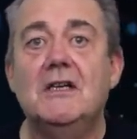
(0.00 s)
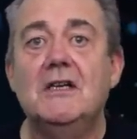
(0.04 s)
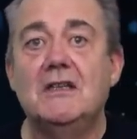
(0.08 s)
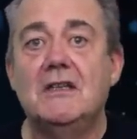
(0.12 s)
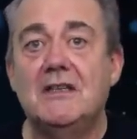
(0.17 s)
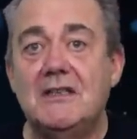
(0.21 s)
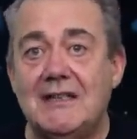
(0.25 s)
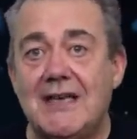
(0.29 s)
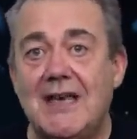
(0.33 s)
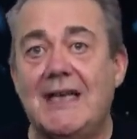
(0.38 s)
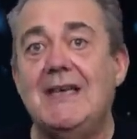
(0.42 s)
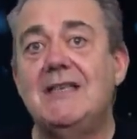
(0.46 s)
The
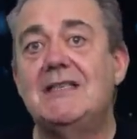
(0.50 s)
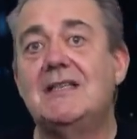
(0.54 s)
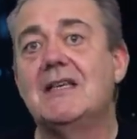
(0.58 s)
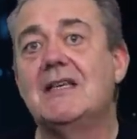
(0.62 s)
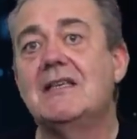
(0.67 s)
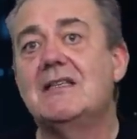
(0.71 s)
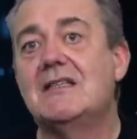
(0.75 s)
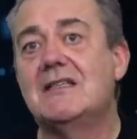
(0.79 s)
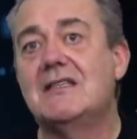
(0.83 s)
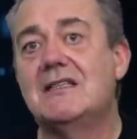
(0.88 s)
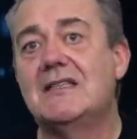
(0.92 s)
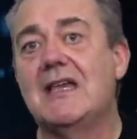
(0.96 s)
data
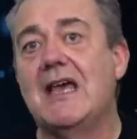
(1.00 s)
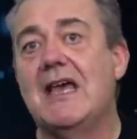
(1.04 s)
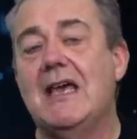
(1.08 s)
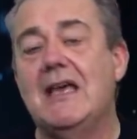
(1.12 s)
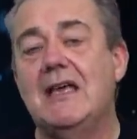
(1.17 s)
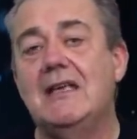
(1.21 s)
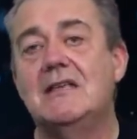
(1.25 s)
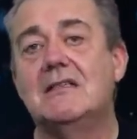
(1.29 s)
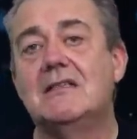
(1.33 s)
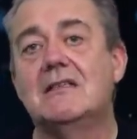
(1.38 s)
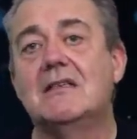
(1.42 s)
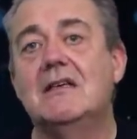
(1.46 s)

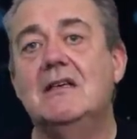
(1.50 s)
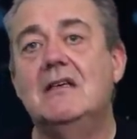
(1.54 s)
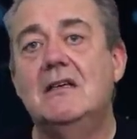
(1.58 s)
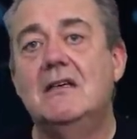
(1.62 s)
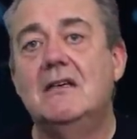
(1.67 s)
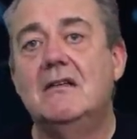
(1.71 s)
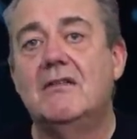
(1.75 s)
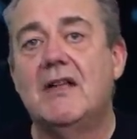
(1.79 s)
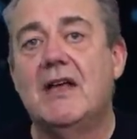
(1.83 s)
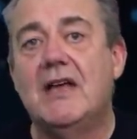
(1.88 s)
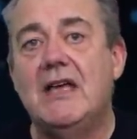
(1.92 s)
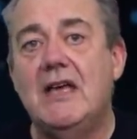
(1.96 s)
says
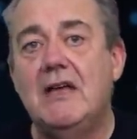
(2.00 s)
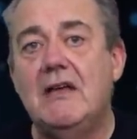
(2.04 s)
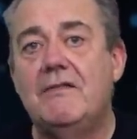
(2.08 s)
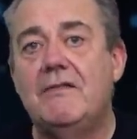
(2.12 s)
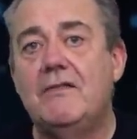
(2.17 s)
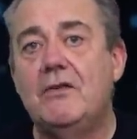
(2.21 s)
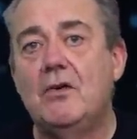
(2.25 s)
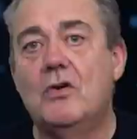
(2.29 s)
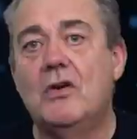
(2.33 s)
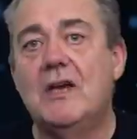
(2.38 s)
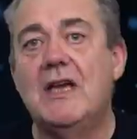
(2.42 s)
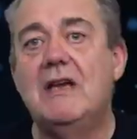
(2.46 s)
that if
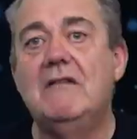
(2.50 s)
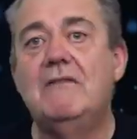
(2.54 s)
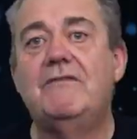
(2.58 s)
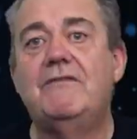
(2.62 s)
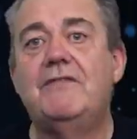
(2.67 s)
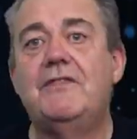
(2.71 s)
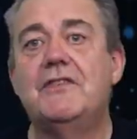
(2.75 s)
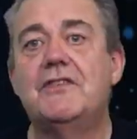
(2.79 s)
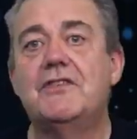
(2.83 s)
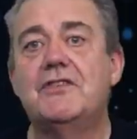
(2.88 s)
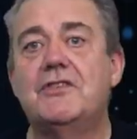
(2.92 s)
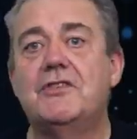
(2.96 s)
your
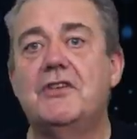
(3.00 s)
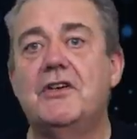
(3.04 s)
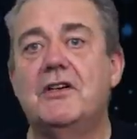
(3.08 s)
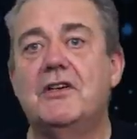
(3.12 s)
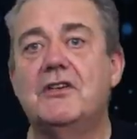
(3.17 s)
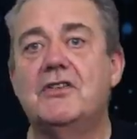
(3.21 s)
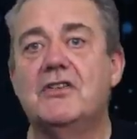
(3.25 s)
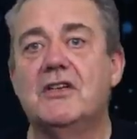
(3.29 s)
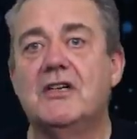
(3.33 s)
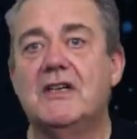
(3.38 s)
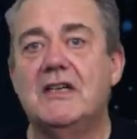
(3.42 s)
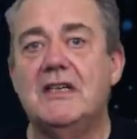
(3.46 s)

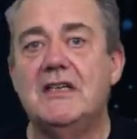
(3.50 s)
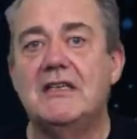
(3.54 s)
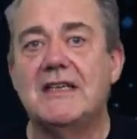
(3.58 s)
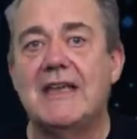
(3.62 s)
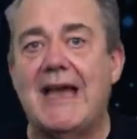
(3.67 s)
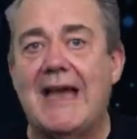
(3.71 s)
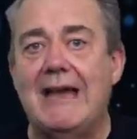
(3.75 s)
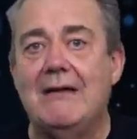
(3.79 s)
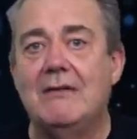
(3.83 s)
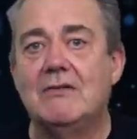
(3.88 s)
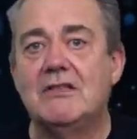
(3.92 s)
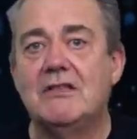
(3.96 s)
infrastructure is
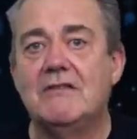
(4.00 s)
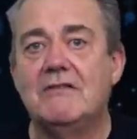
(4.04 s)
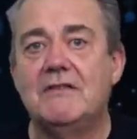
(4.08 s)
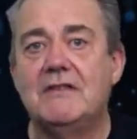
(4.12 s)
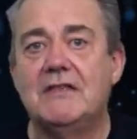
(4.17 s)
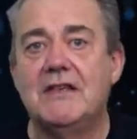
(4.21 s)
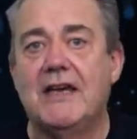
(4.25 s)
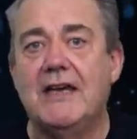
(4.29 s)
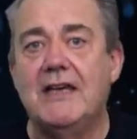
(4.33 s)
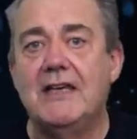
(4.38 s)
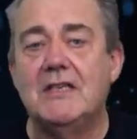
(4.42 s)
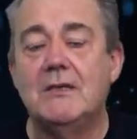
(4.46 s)
out of
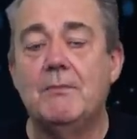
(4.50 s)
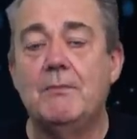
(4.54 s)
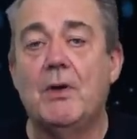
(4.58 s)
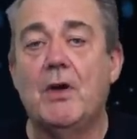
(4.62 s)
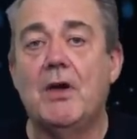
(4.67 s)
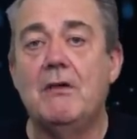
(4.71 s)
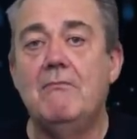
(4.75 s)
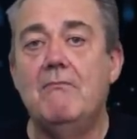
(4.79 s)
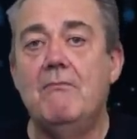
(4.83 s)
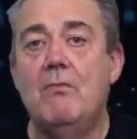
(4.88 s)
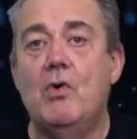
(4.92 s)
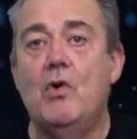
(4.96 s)
date
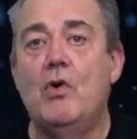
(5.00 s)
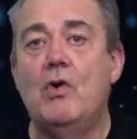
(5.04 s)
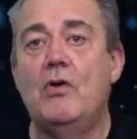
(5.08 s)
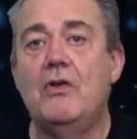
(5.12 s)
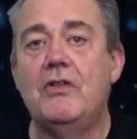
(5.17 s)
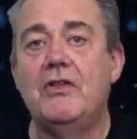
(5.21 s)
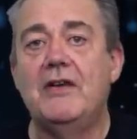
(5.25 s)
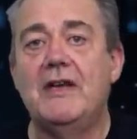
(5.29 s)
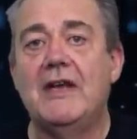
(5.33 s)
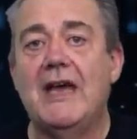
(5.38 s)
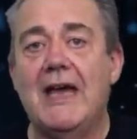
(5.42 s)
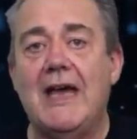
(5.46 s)
by more
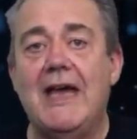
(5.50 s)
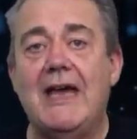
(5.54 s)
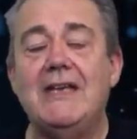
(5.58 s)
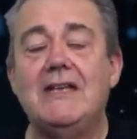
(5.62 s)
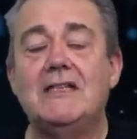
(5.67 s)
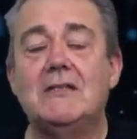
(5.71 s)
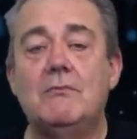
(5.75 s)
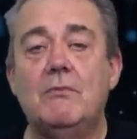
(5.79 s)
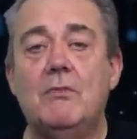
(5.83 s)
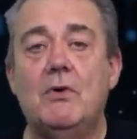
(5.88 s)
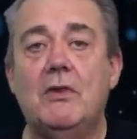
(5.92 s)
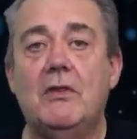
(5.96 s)
than
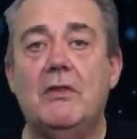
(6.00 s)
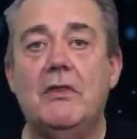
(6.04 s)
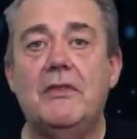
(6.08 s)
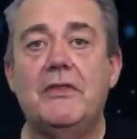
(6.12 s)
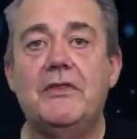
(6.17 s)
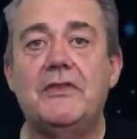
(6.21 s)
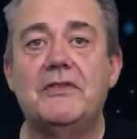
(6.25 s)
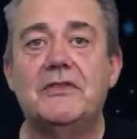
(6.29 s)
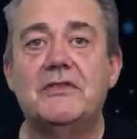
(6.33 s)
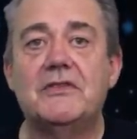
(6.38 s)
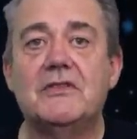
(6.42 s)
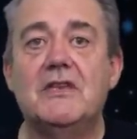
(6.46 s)
8
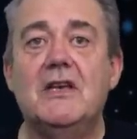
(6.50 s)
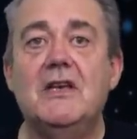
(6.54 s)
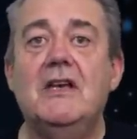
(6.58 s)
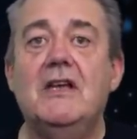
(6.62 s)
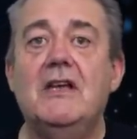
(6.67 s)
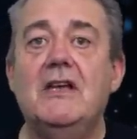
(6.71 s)
months,